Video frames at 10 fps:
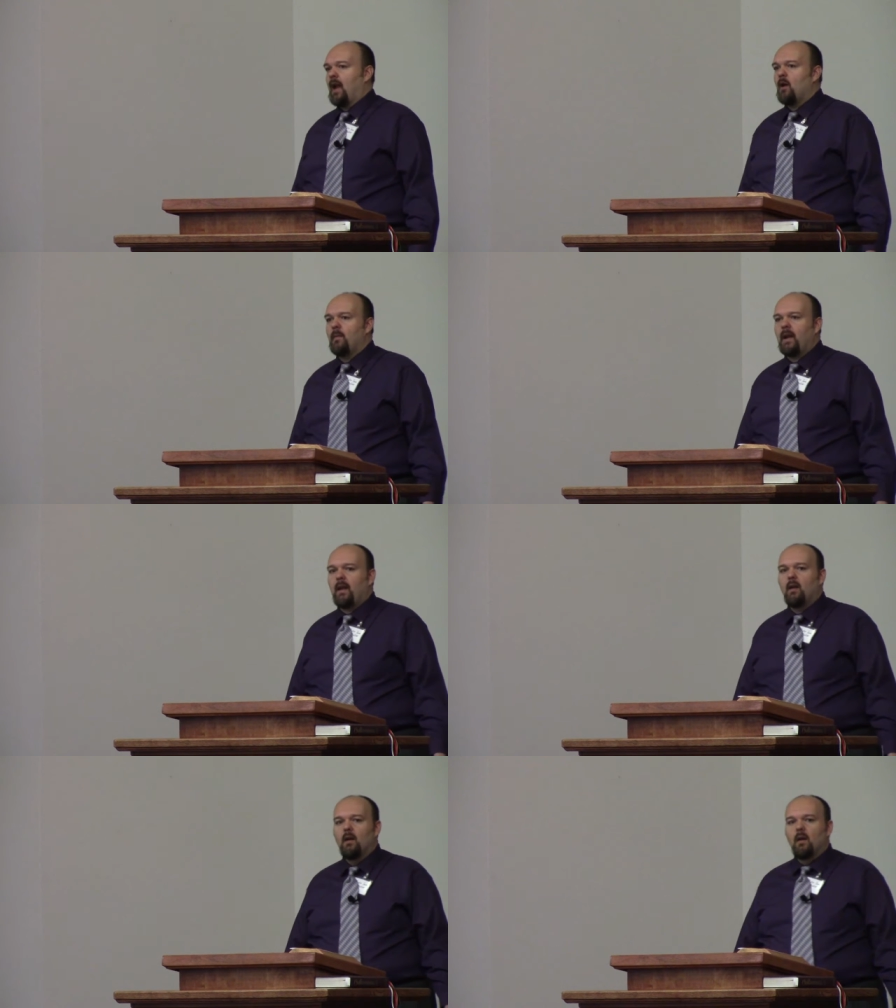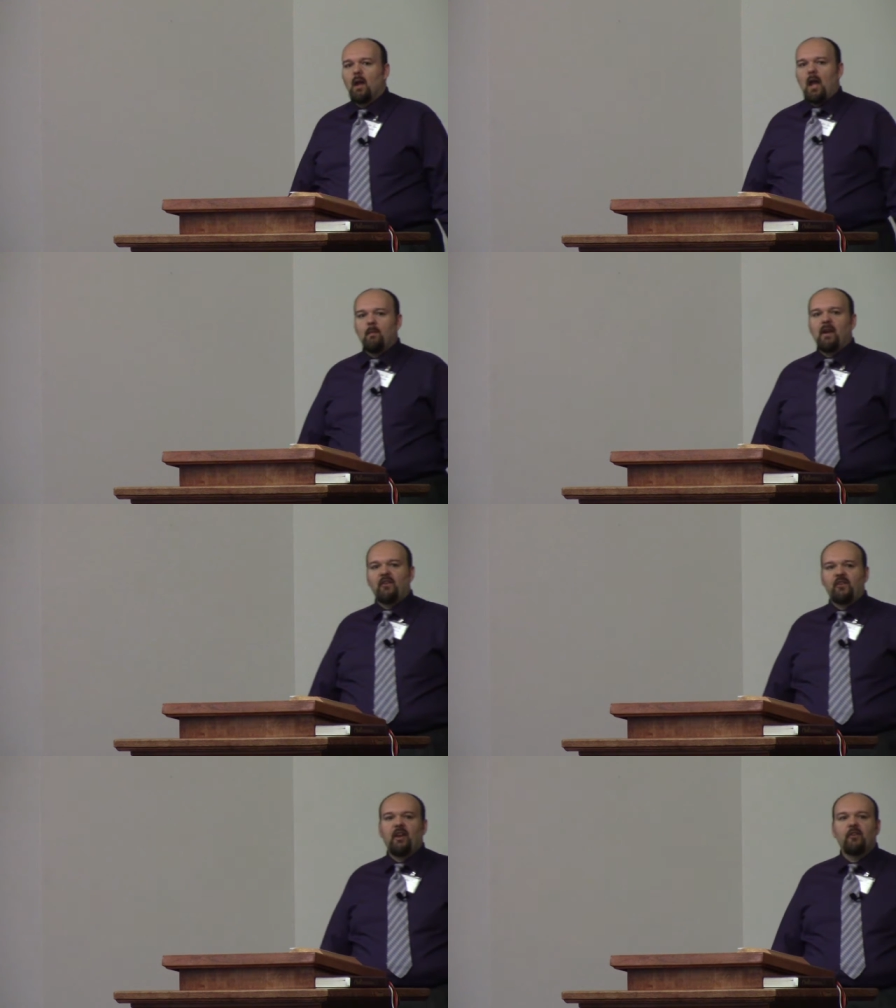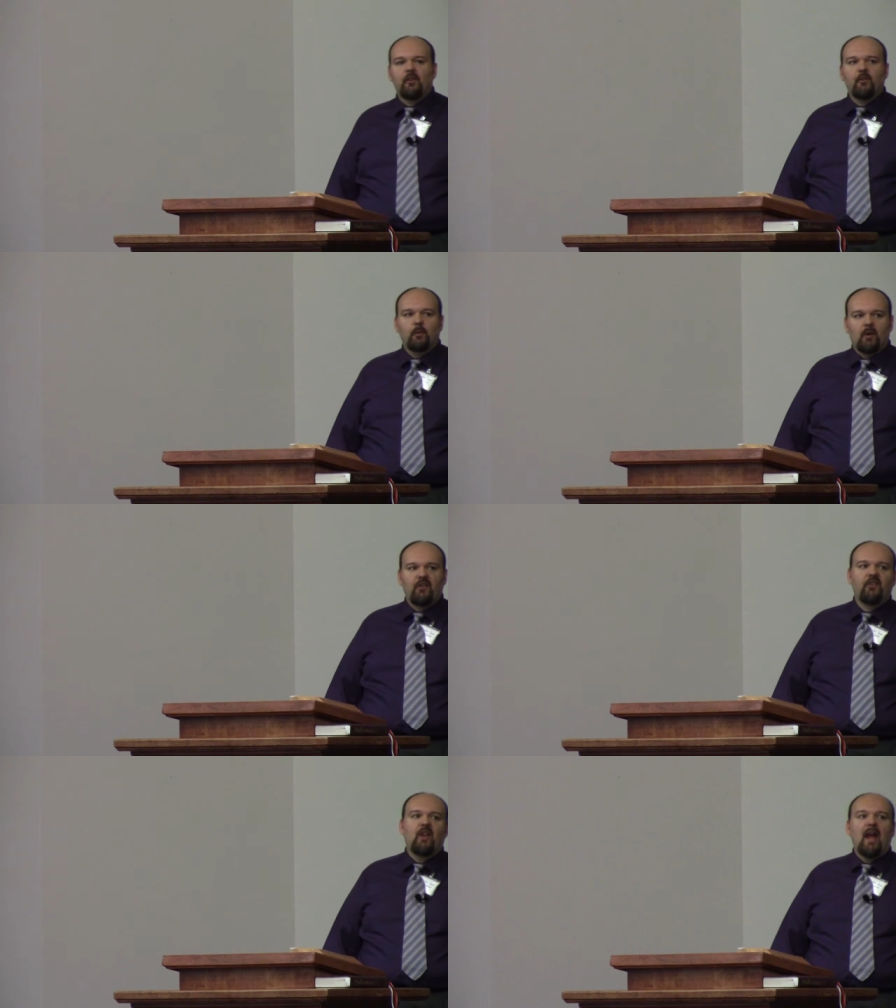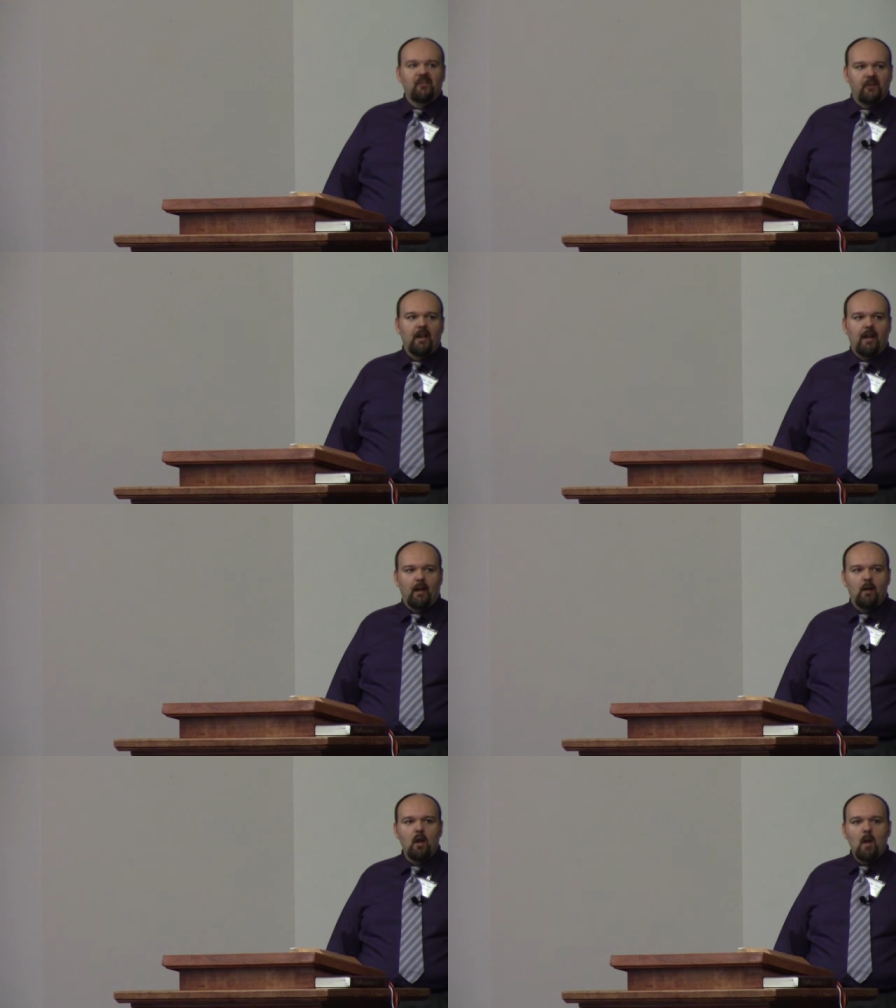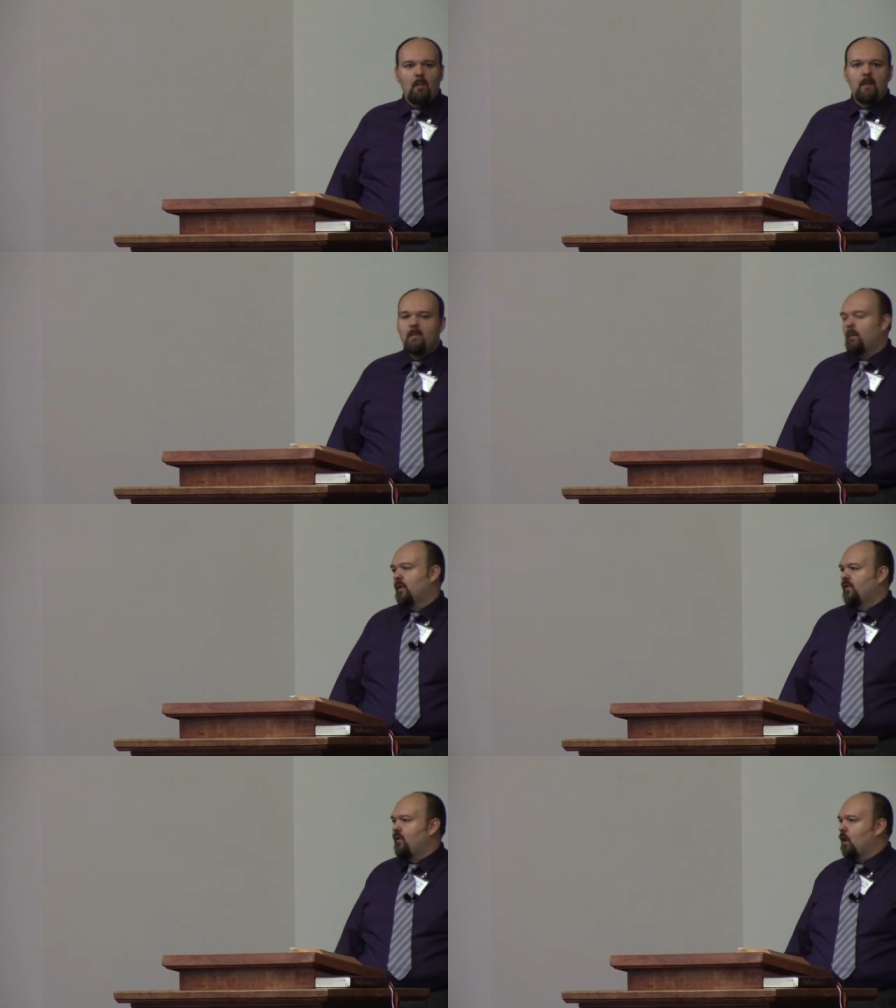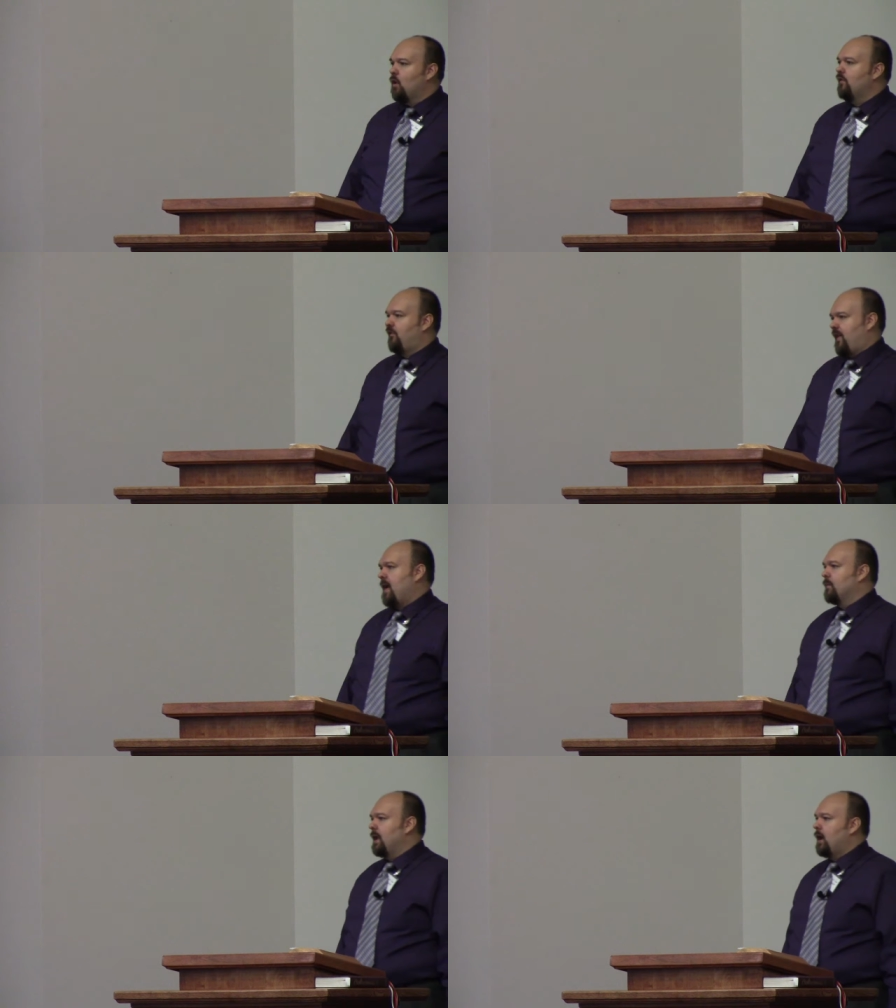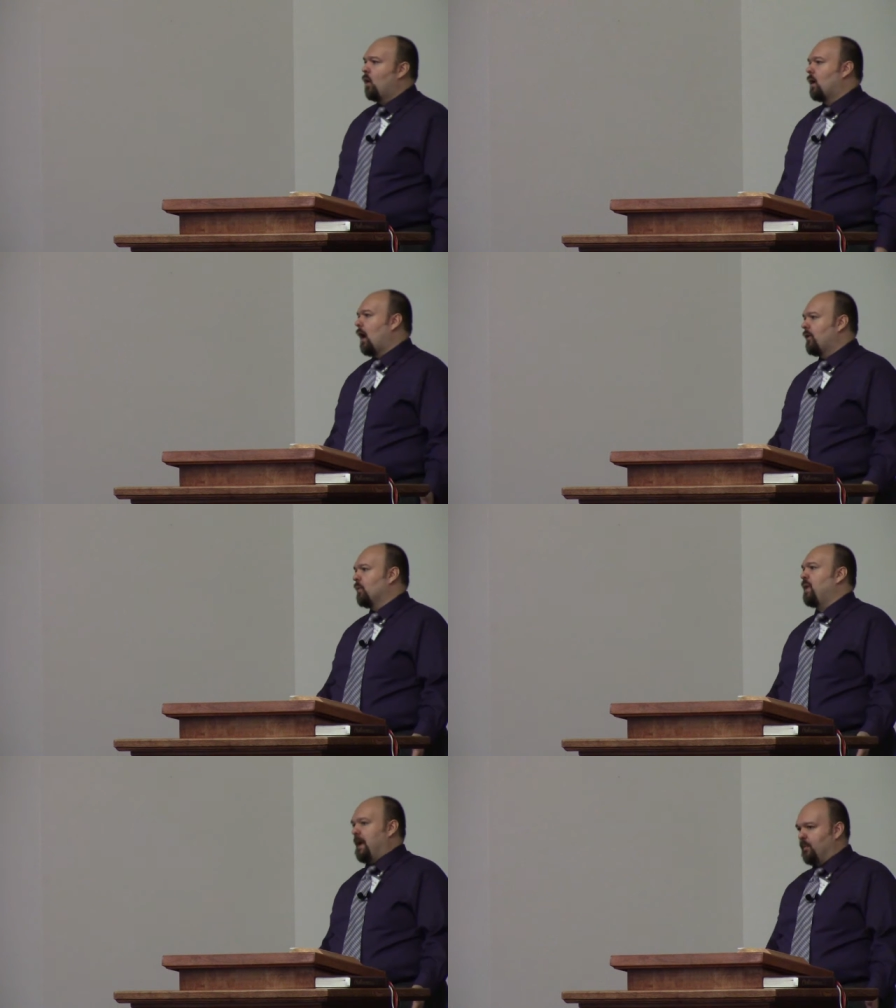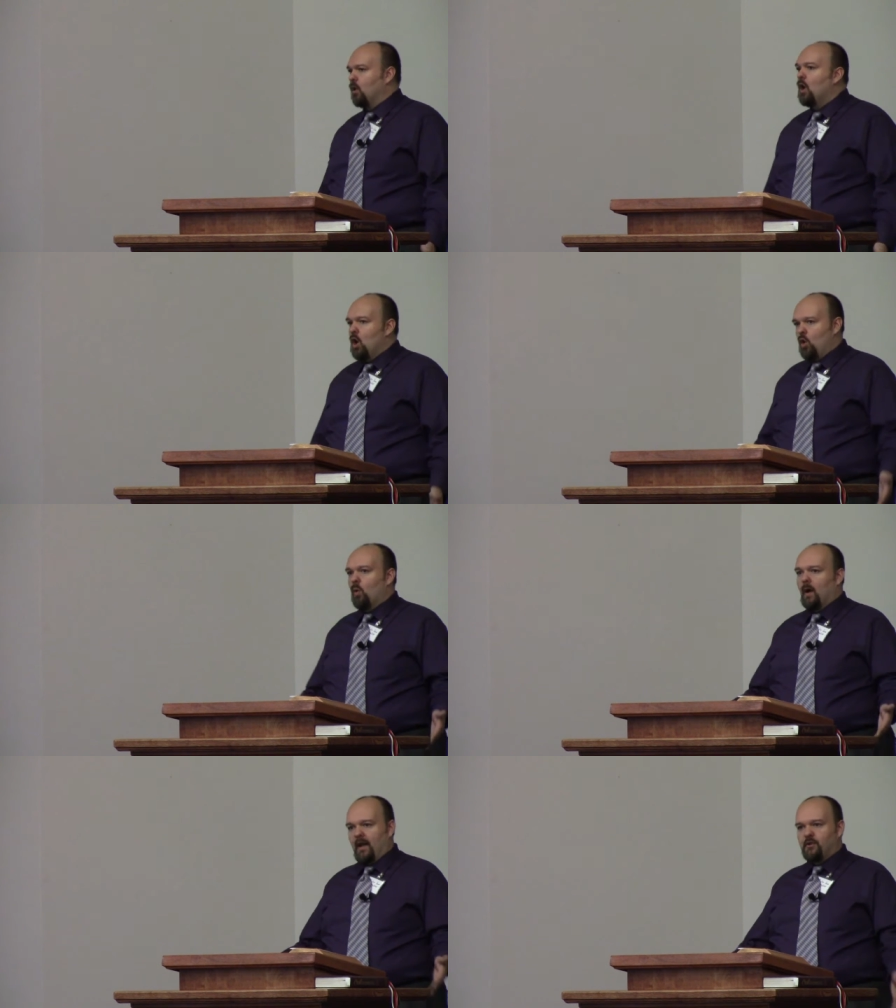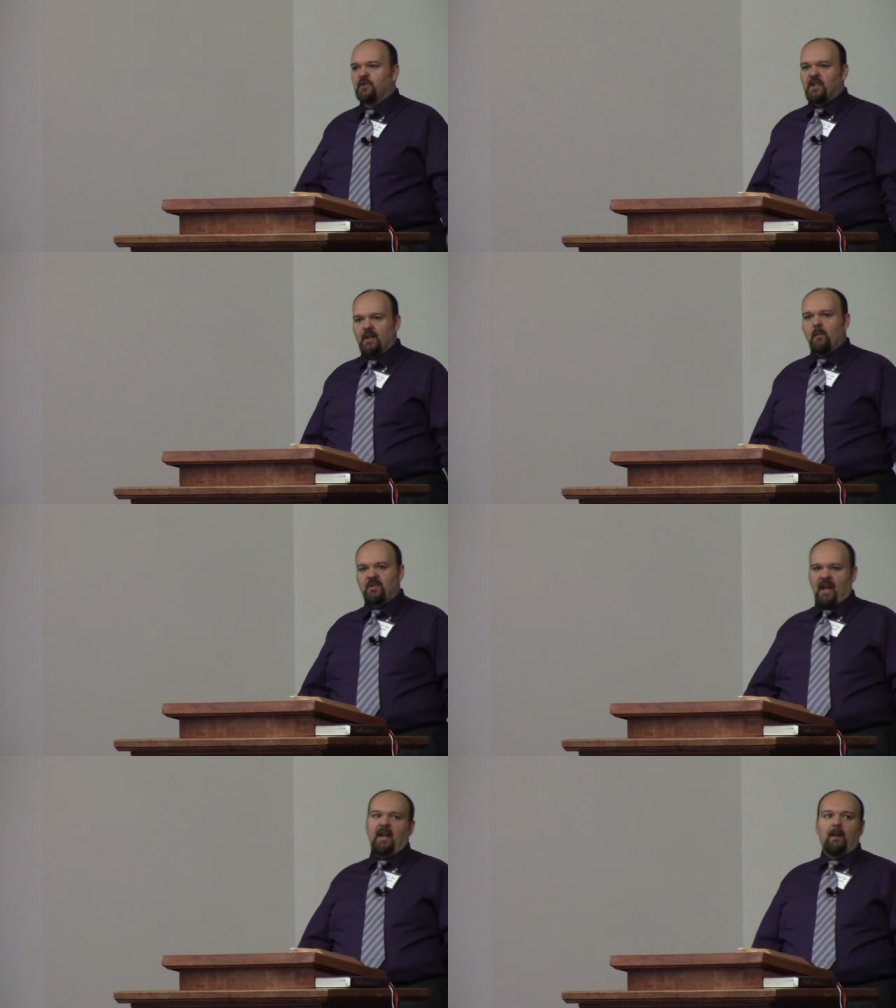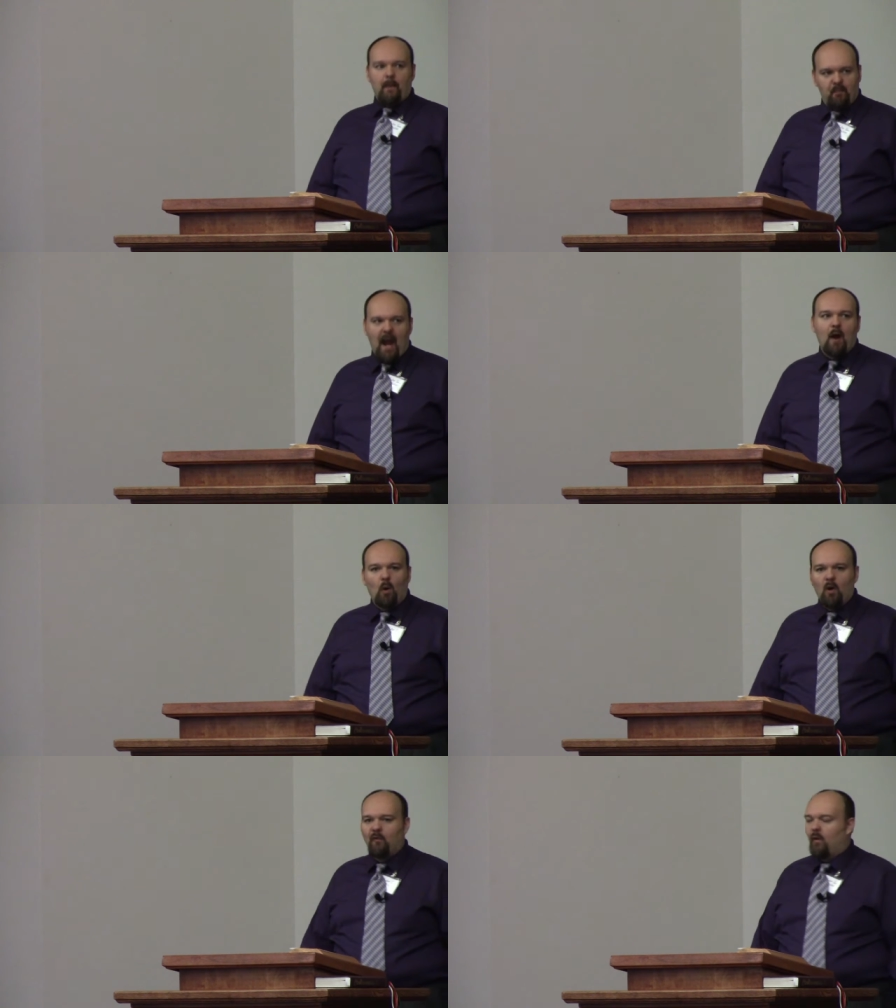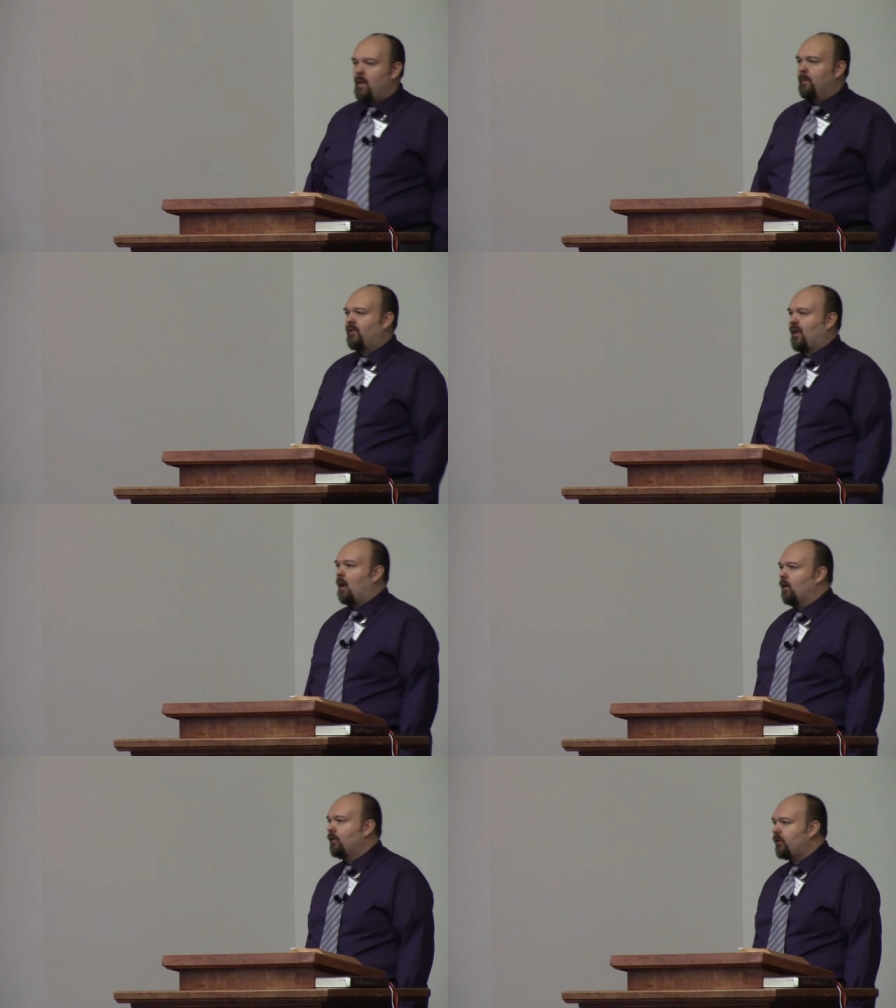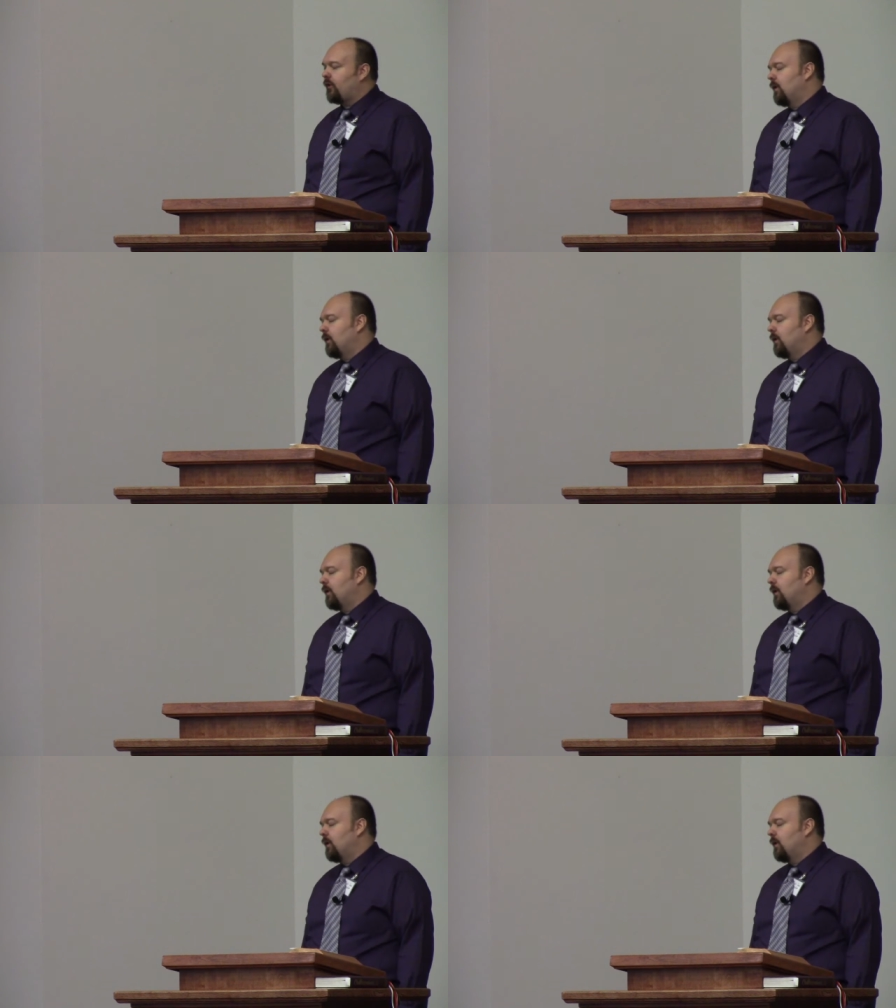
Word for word: How many Caesars were assassinated by members of their own family or other people who were interested in obtaining the power for themselves?